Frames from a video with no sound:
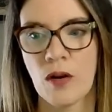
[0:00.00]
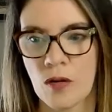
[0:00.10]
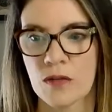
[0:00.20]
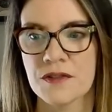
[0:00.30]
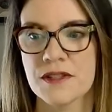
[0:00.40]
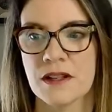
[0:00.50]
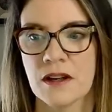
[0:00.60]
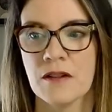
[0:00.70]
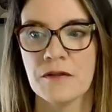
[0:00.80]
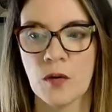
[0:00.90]
goals
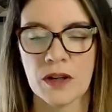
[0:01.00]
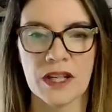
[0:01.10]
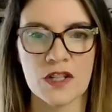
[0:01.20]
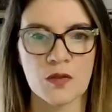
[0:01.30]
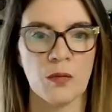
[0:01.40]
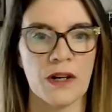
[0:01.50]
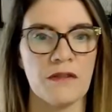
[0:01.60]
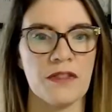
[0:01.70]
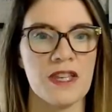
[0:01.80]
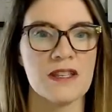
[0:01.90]
for each one
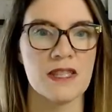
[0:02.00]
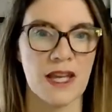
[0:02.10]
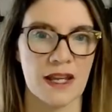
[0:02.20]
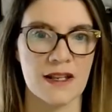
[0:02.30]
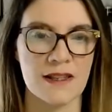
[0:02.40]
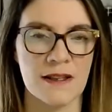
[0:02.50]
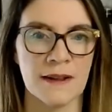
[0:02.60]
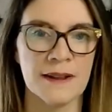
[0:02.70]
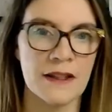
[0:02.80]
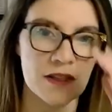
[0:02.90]
of these things.
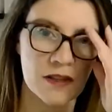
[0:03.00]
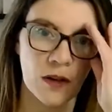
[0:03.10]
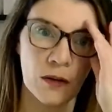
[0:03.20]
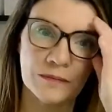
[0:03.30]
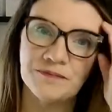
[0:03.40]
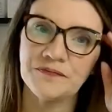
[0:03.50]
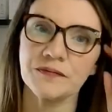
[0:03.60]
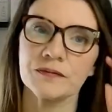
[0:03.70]
So